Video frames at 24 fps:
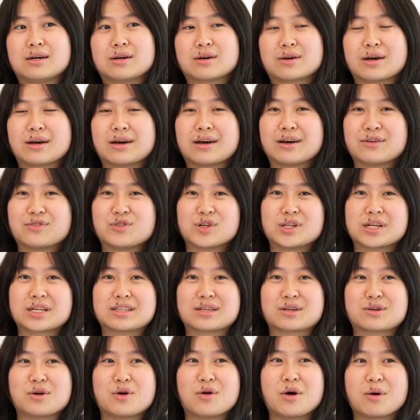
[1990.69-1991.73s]
Okay, I feel like
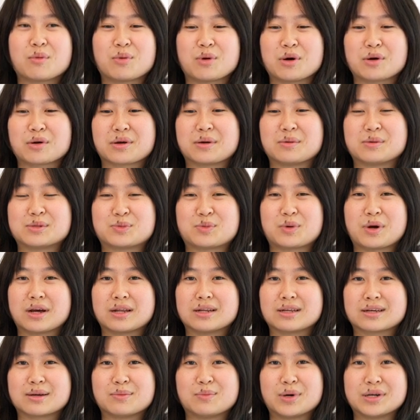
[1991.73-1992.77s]
the co-op program is probably
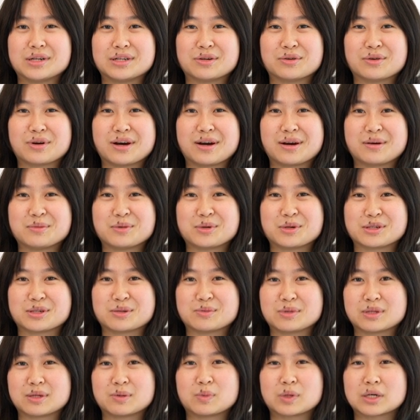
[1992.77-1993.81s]
like a money grab or
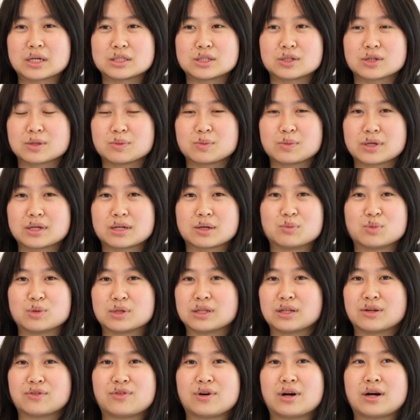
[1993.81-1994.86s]
something, because you can be
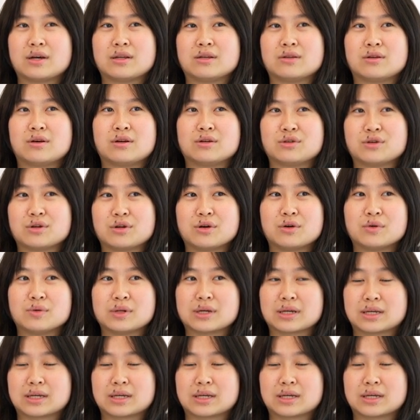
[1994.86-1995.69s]
completely fine on your own.